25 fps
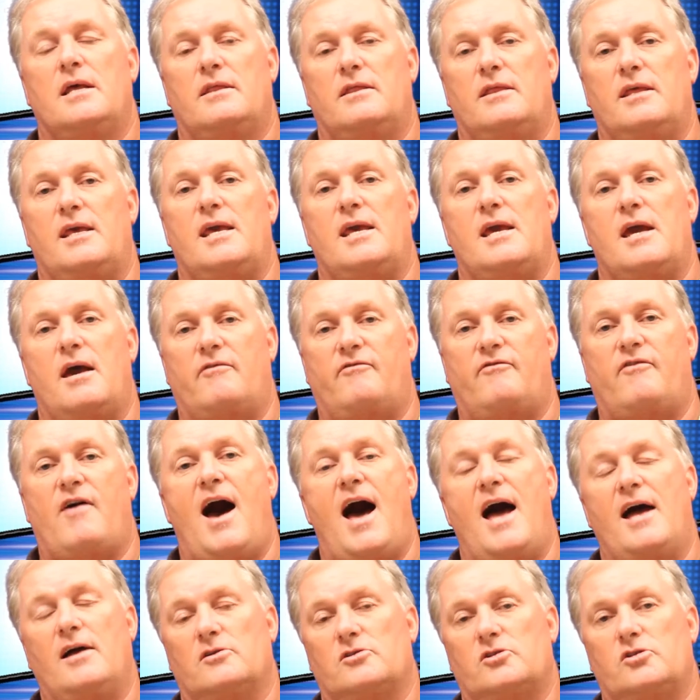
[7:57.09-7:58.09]
the
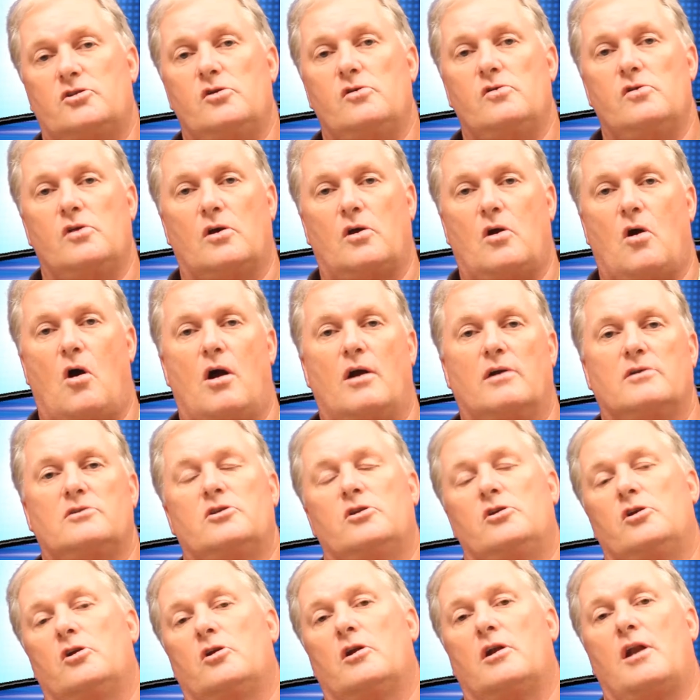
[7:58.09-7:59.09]
files to the card,
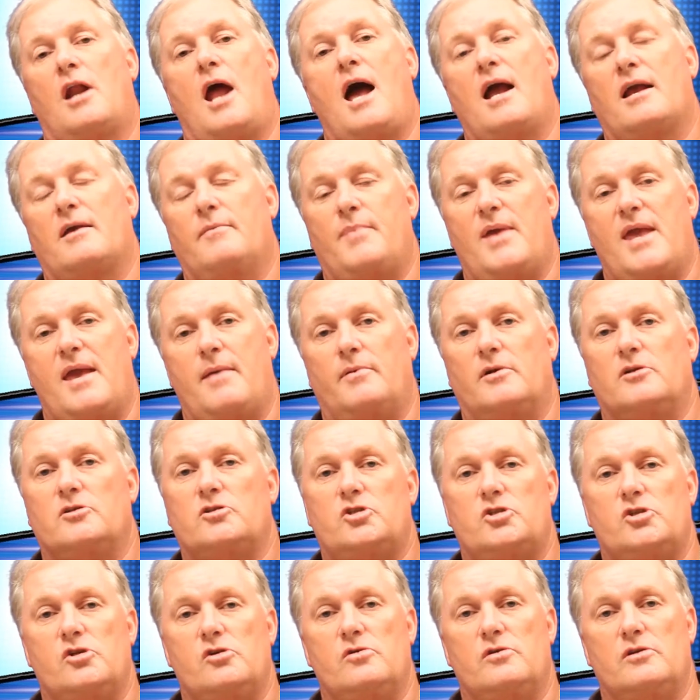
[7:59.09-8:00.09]
so you're not going to be able to
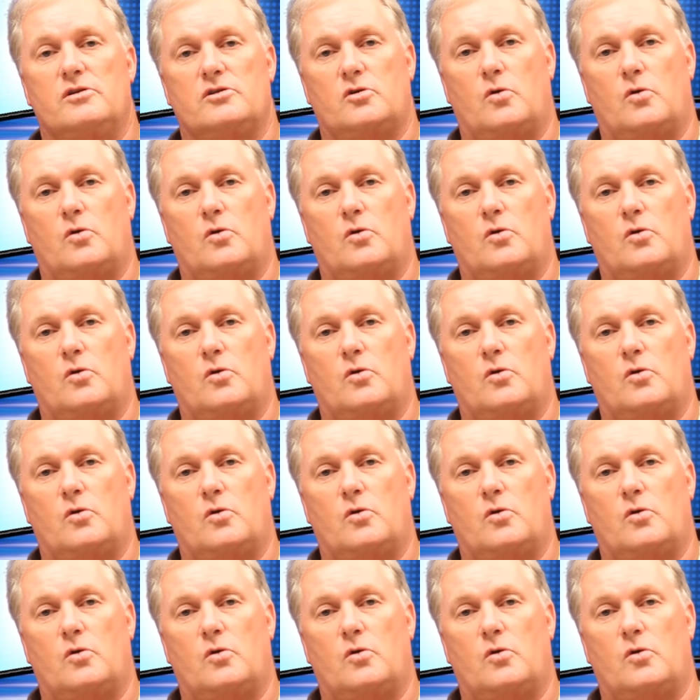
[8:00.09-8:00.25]
shoot as